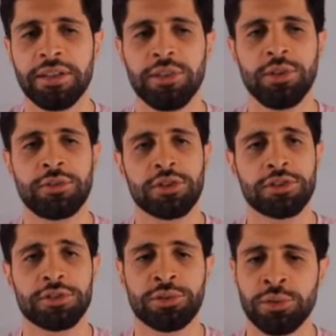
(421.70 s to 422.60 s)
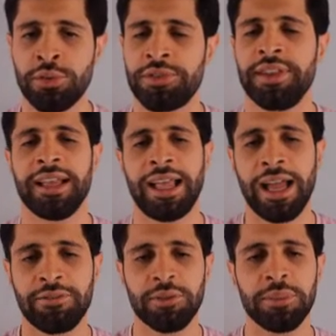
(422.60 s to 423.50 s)
universal truths that
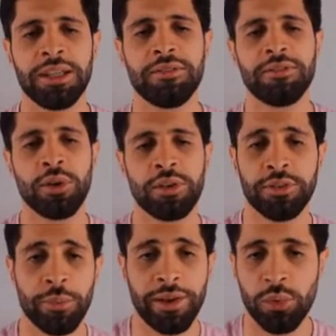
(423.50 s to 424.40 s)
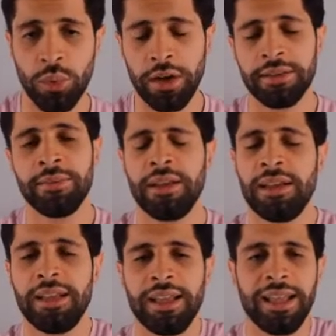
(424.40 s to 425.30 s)
have to be followed no matter what.
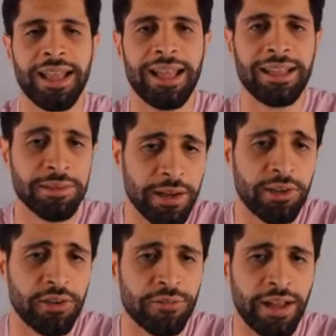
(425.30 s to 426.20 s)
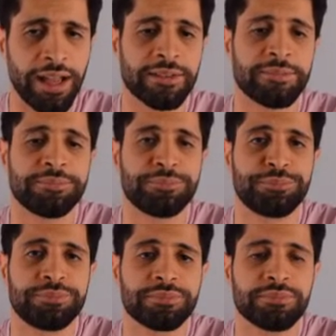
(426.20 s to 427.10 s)
As a matter of fact,
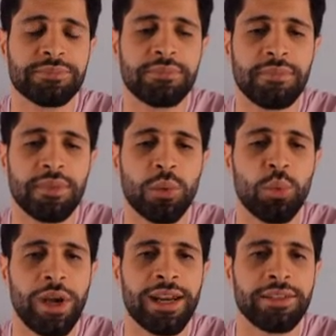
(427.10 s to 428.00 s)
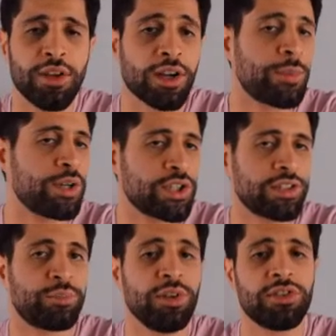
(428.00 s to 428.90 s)
when I talk about a chess
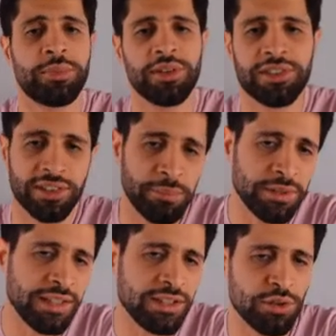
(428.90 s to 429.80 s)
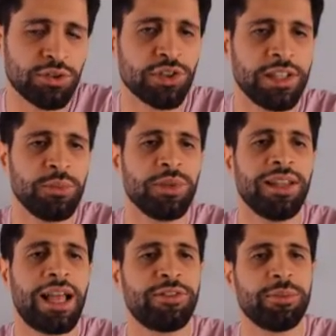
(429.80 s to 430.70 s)
principle, it's something that usually will
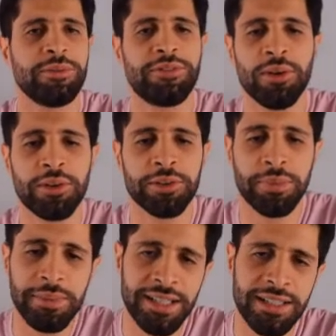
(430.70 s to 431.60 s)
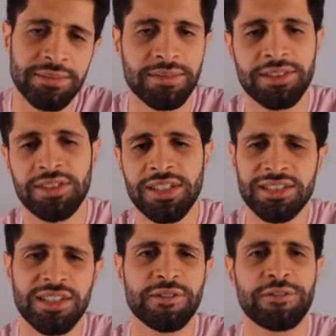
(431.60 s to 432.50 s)
have to be followed maybe
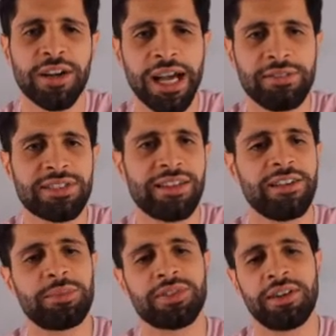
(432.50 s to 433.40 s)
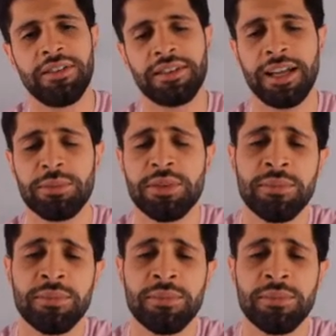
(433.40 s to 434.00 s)
65, 70% of the times,